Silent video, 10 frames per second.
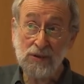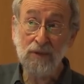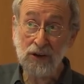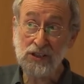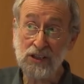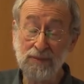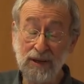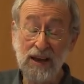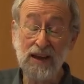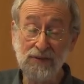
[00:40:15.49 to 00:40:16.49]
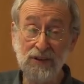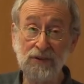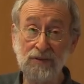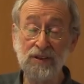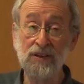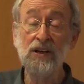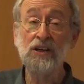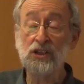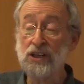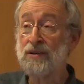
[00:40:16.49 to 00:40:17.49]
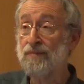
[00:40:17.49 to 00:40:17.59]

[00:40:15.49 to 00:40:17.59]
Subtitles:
to monitor the behavior of the JIT